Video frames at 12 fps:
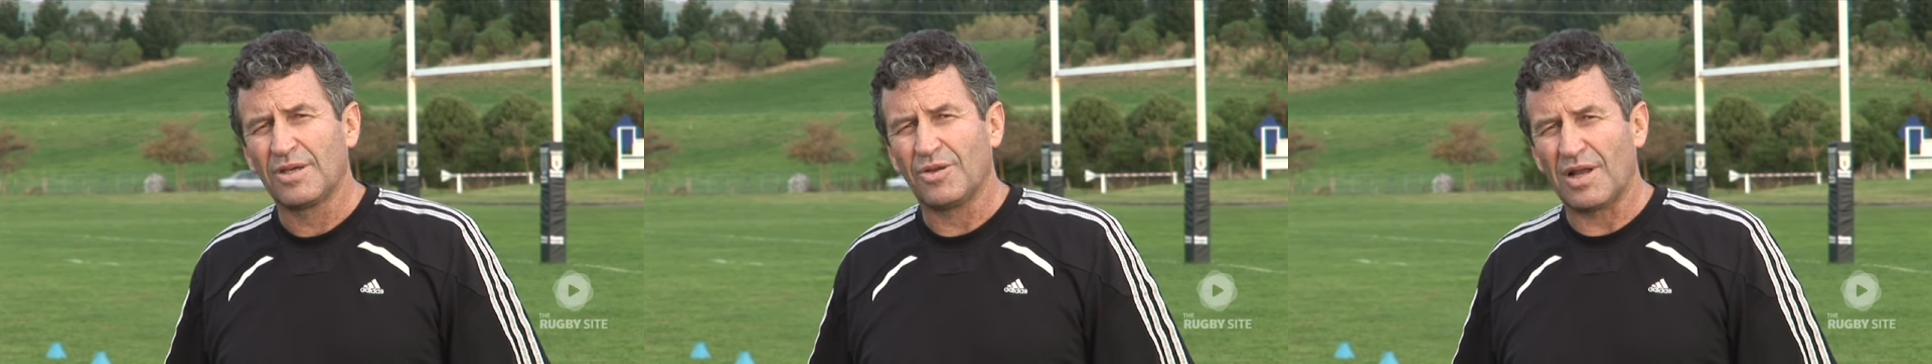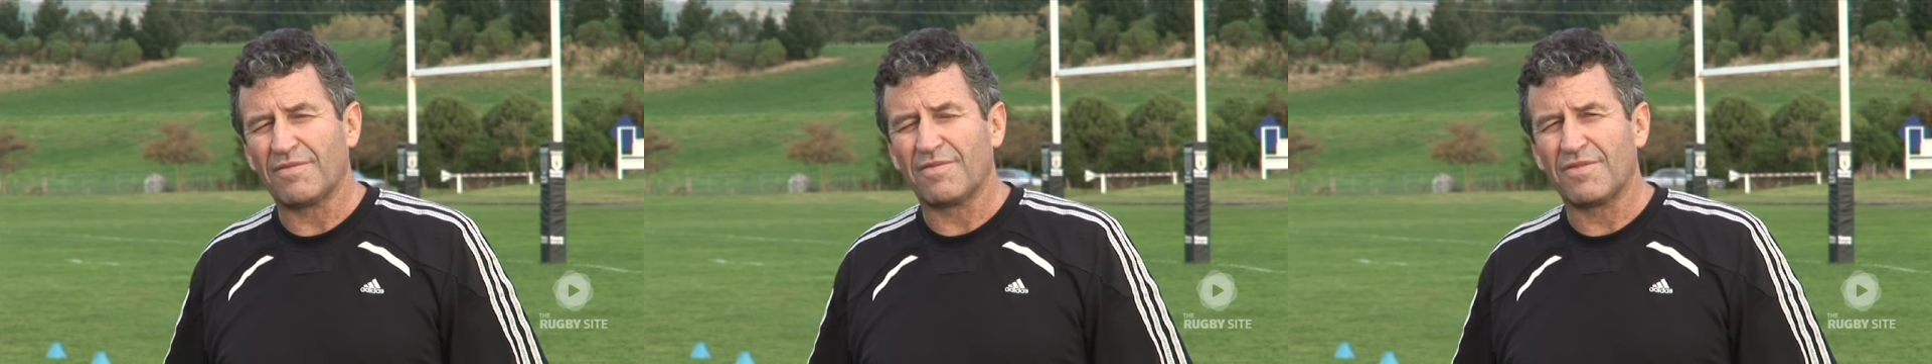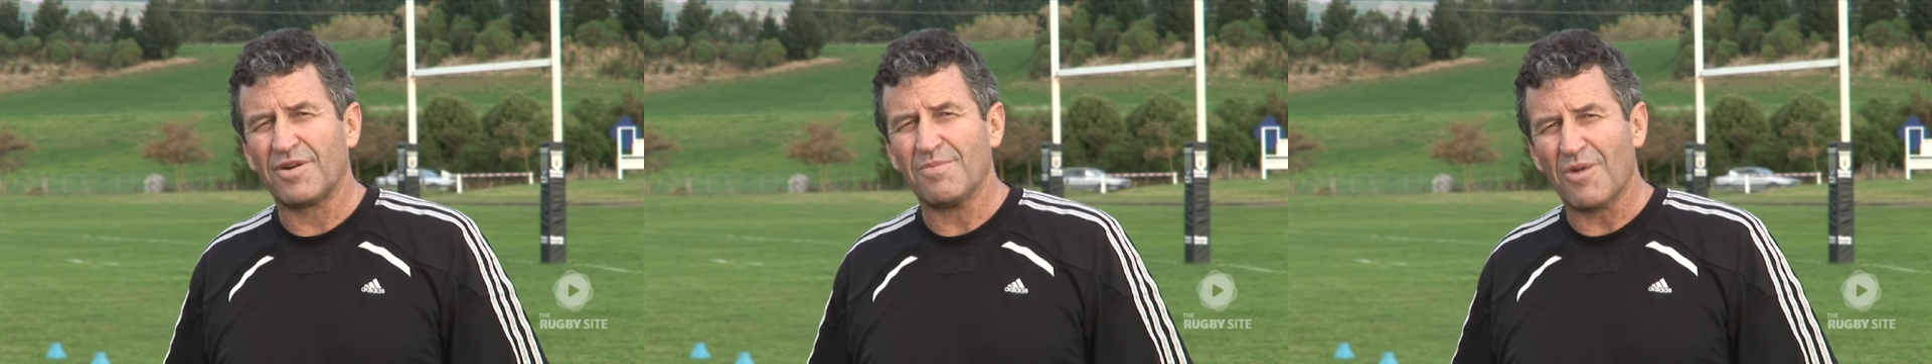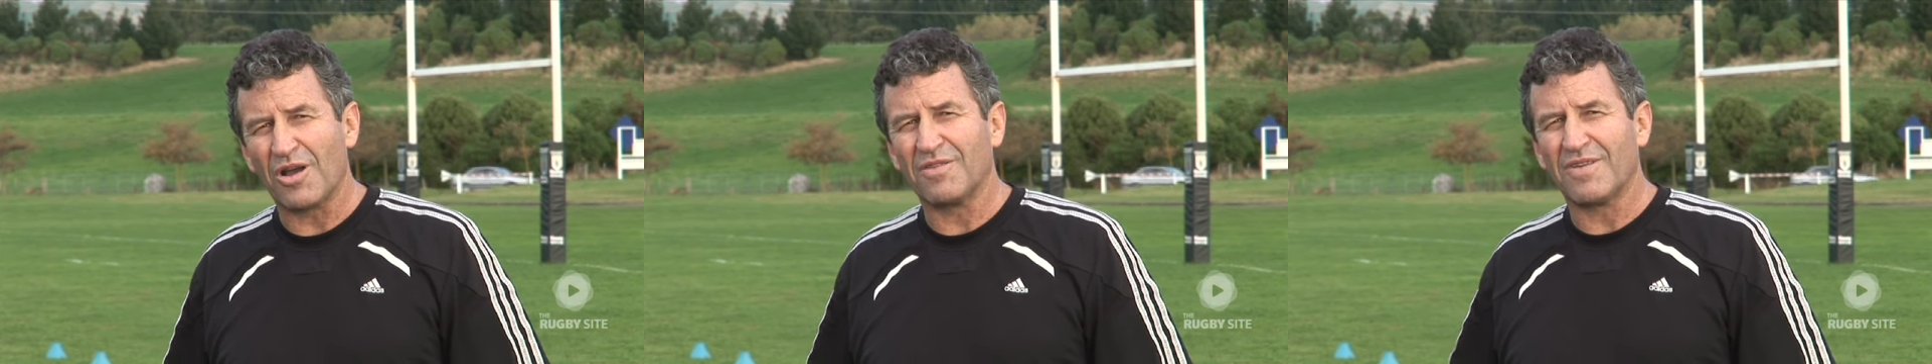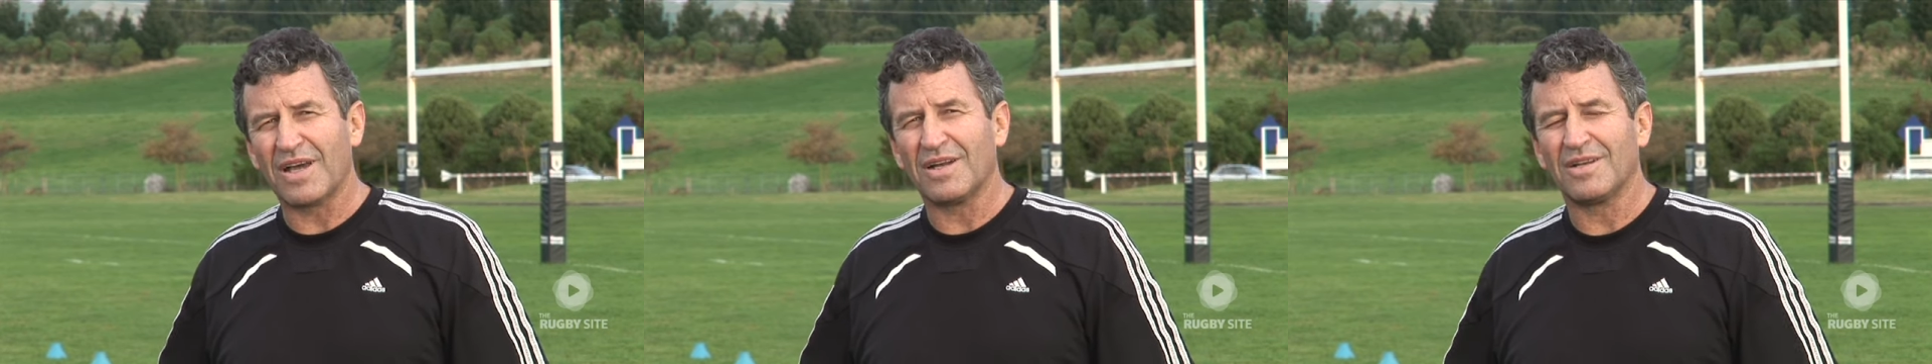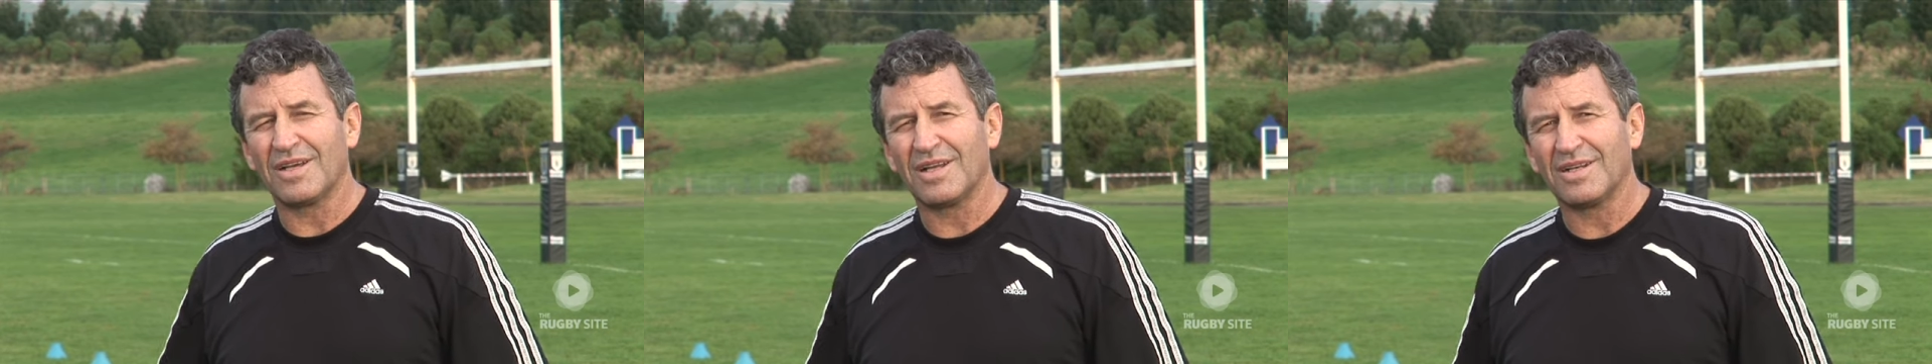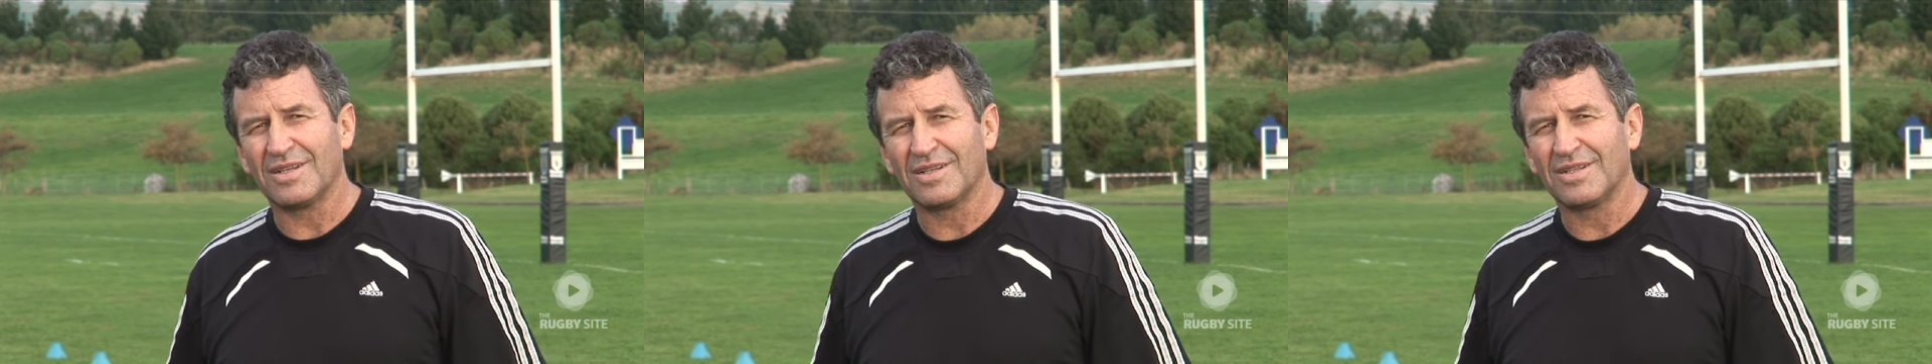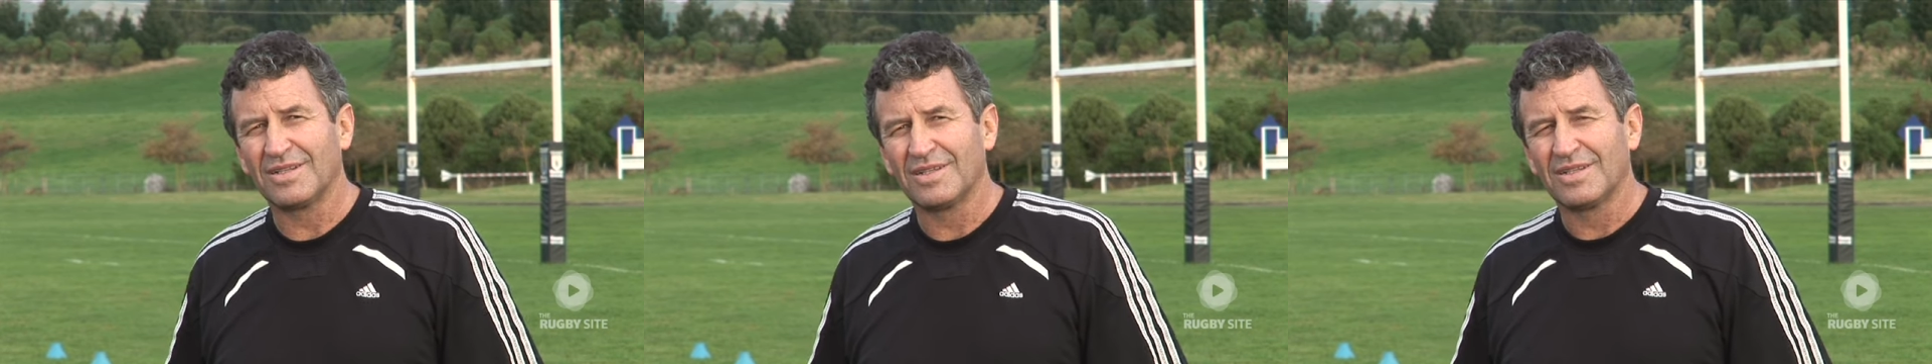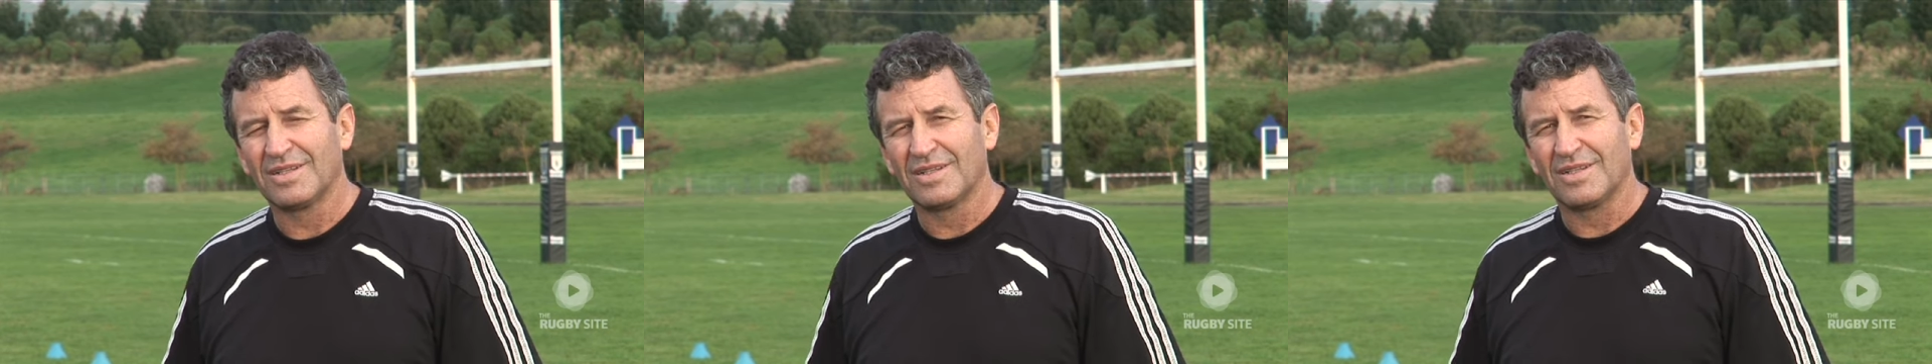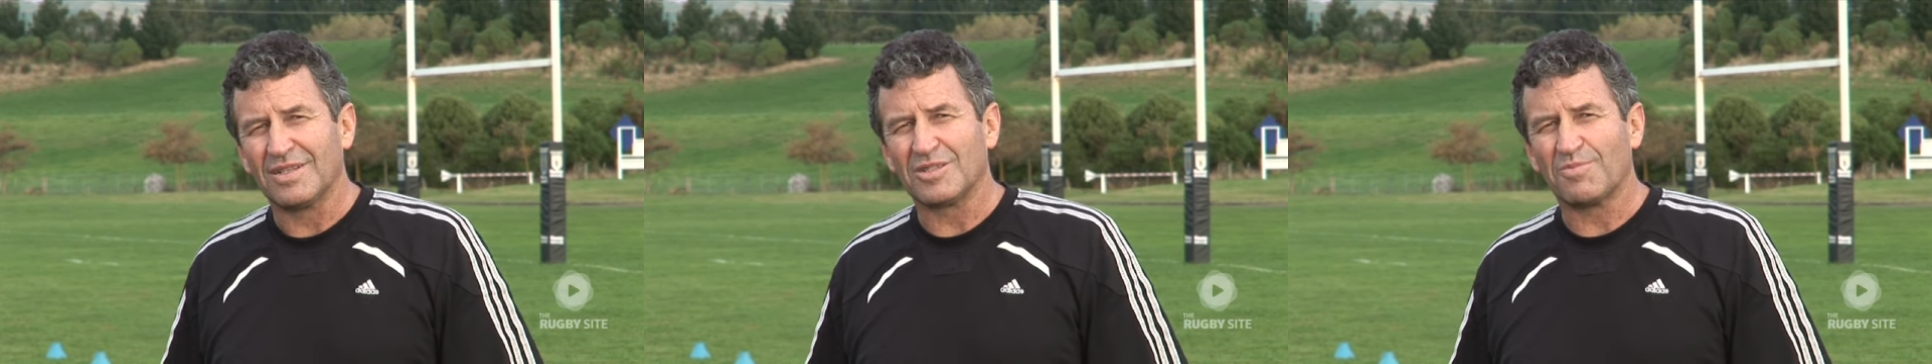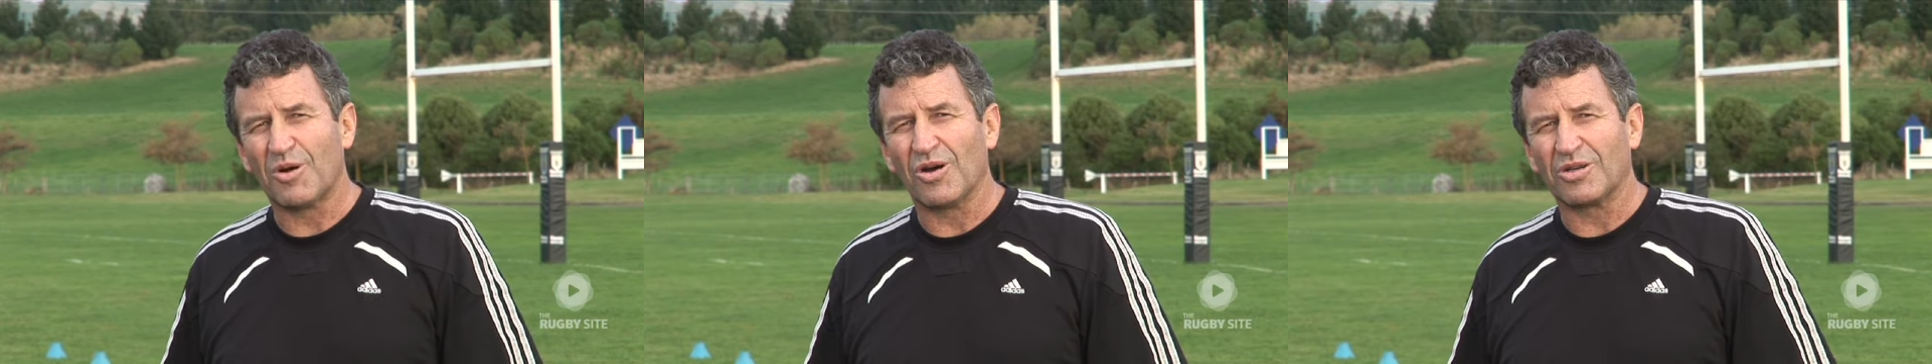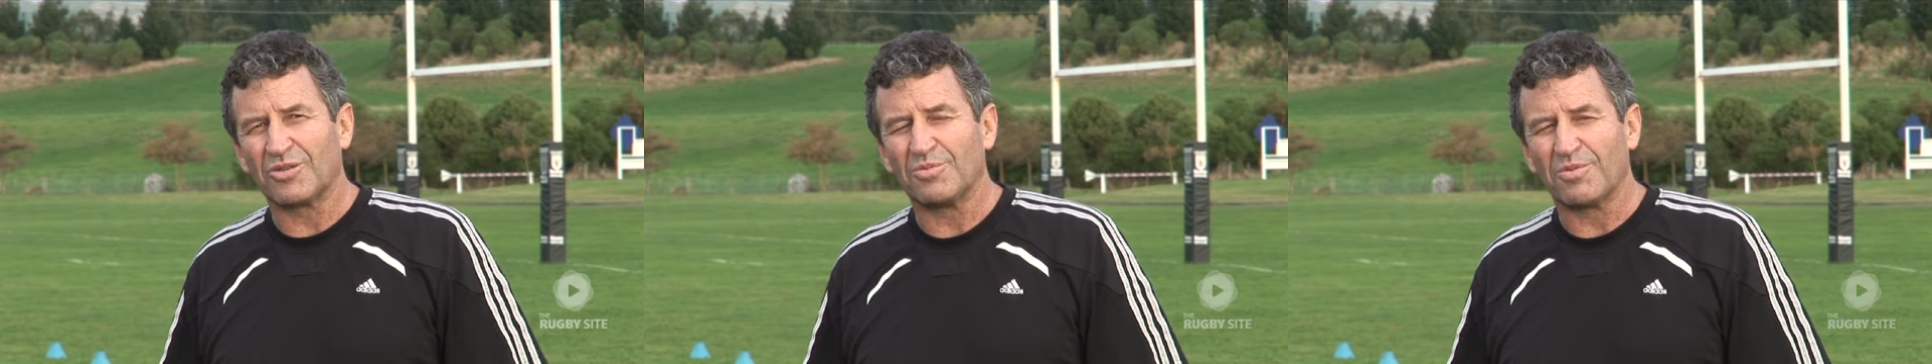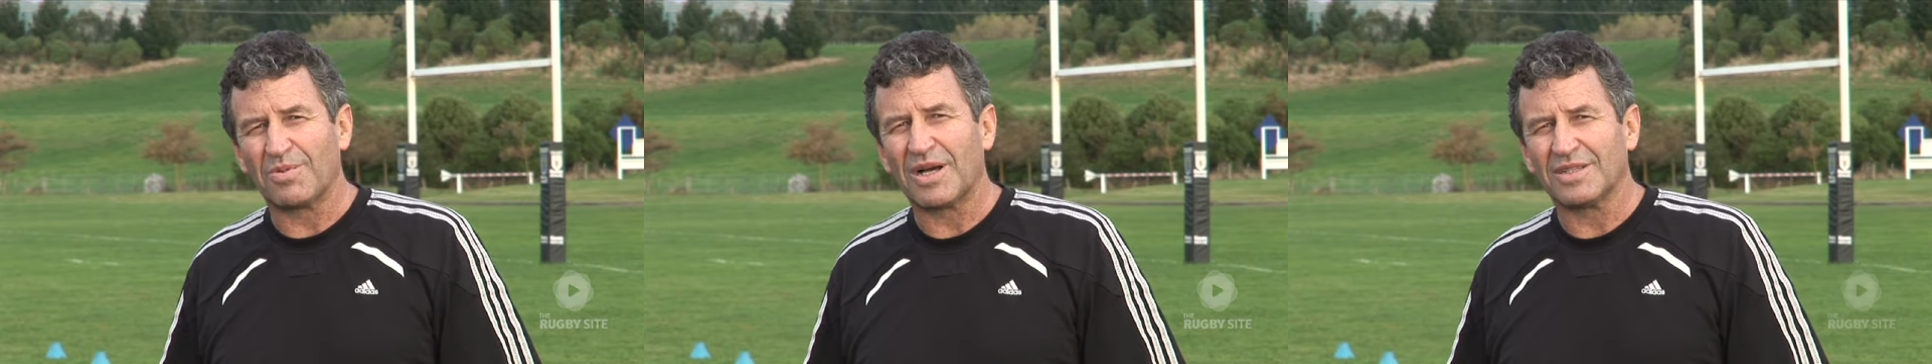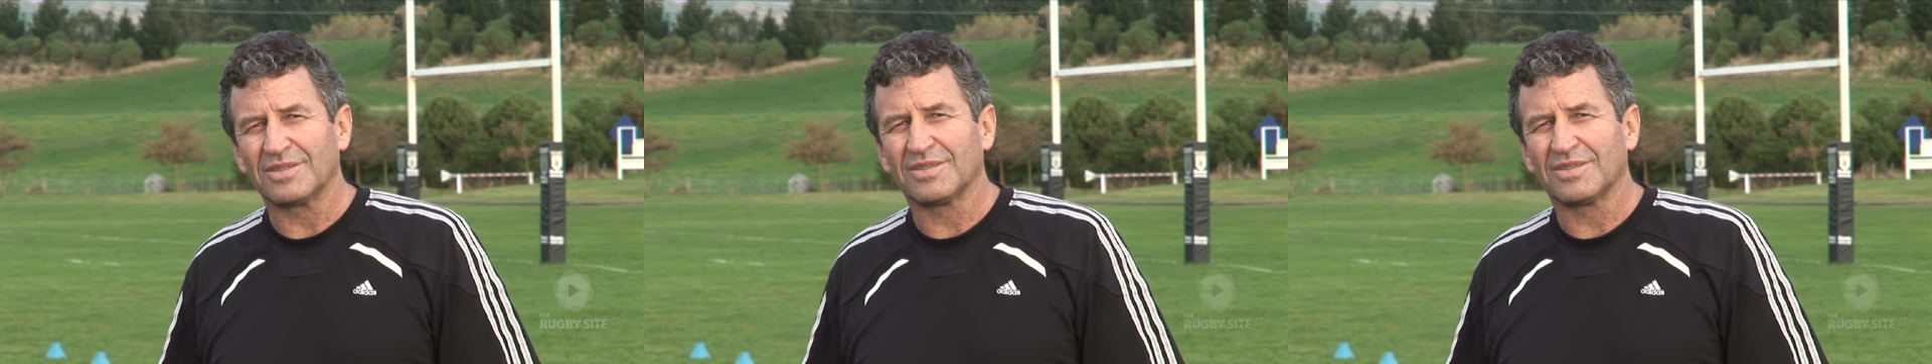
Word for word: you'd have a very motivated and inspired group of